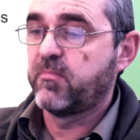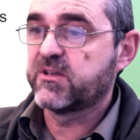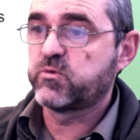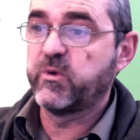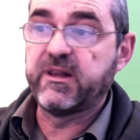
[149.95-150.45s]

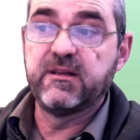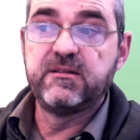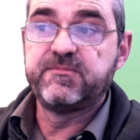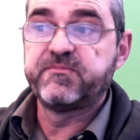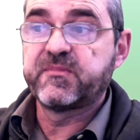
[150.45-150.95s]
But well,
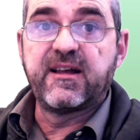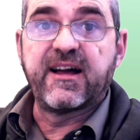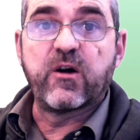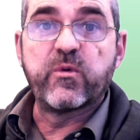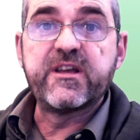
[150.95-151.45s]

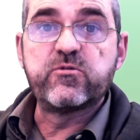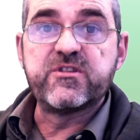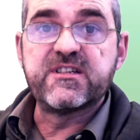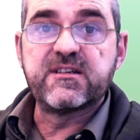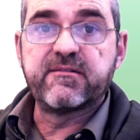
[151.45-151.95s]
a way
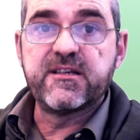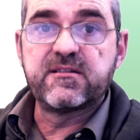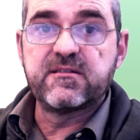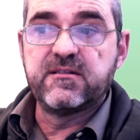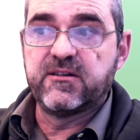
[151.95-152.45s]
to
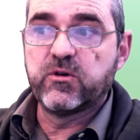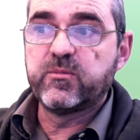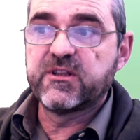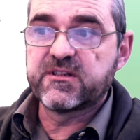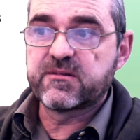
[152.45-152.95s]
generate a
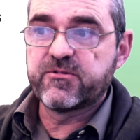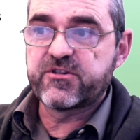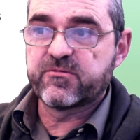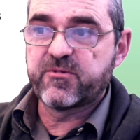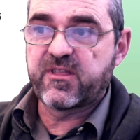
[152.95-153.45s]
normal
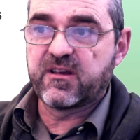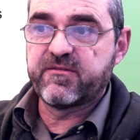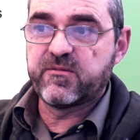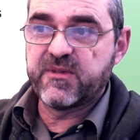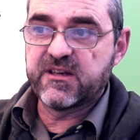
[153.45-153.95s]
distribution with a
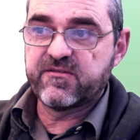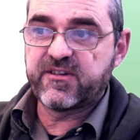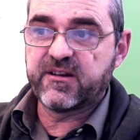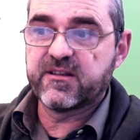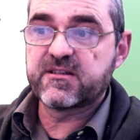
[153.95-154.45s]
given mean and
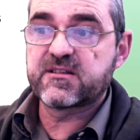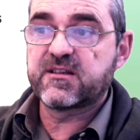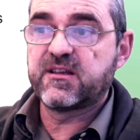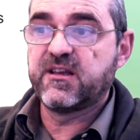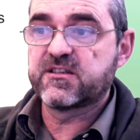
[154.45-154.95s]

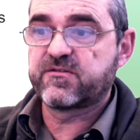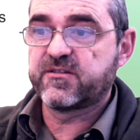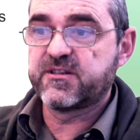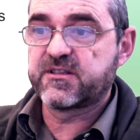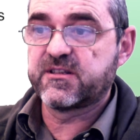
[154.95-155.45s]
variance is,
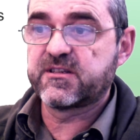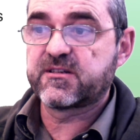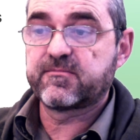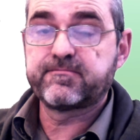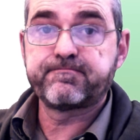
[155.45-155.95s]
for
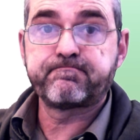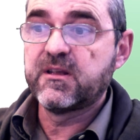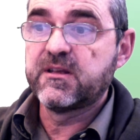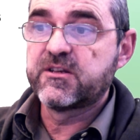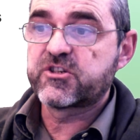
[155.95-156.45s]
instance,
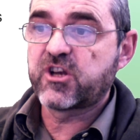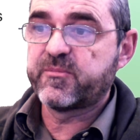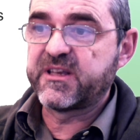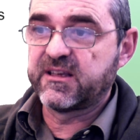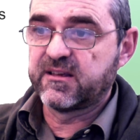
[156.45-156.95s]

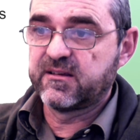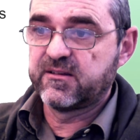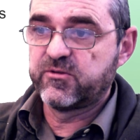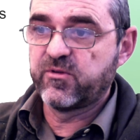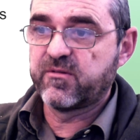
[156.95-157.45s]
summing
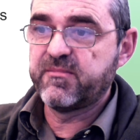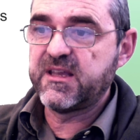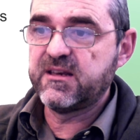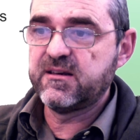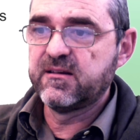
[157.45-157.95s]
to the
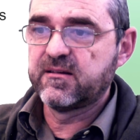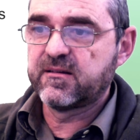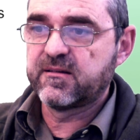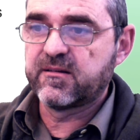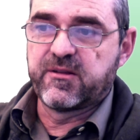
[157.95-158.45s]
mean,
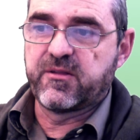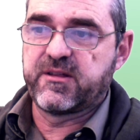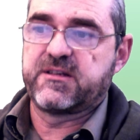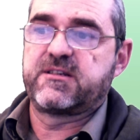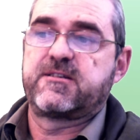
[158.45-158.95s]

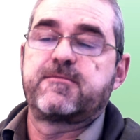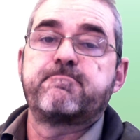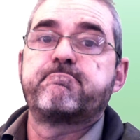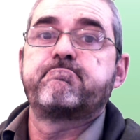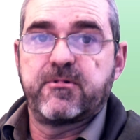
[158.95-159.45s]

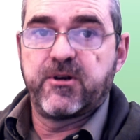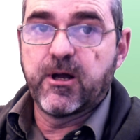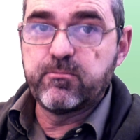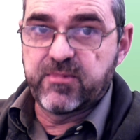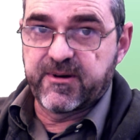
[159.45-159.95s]
this
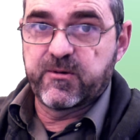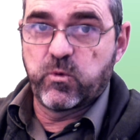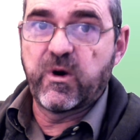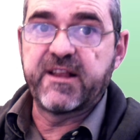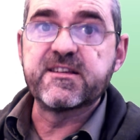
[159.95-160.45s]
number
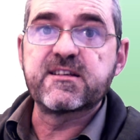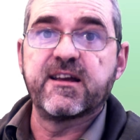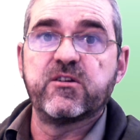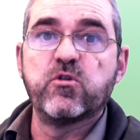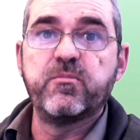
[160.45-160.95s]
once
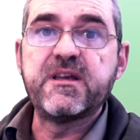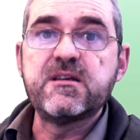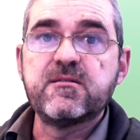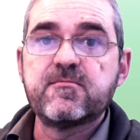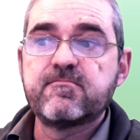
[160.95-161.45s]
I know
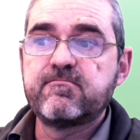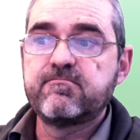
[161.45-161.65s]
B,